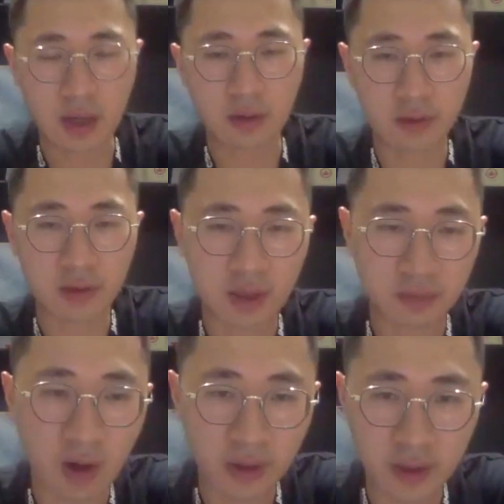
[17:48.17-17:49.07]
out there on the
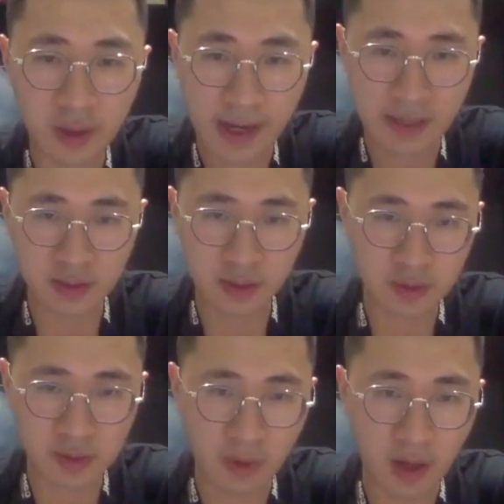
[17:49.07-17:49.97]
market, it has
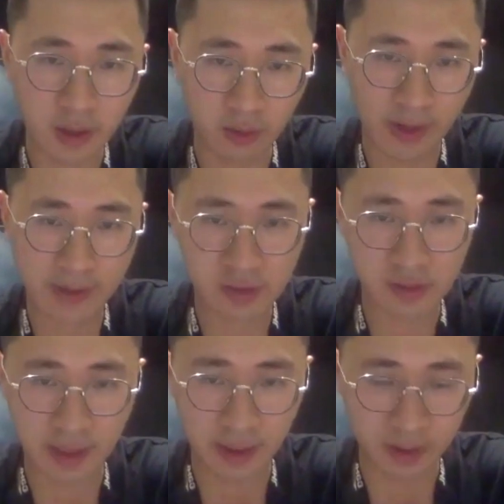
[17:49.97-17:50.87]
this smart OS
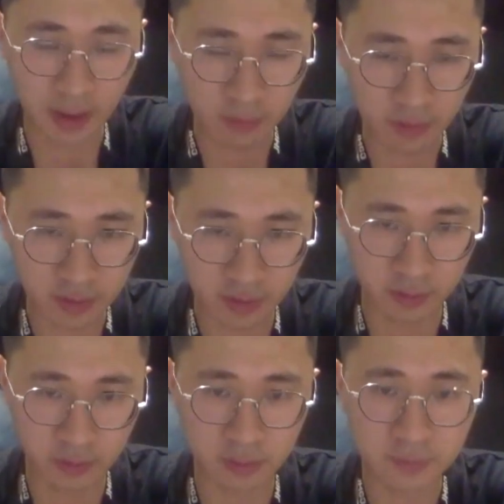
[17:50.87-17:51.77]
that enables you
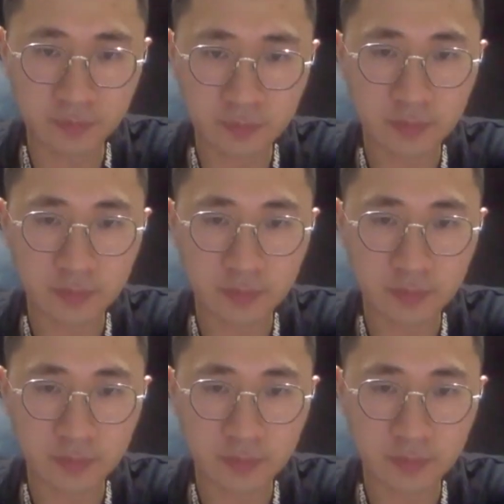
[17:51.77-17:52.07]
to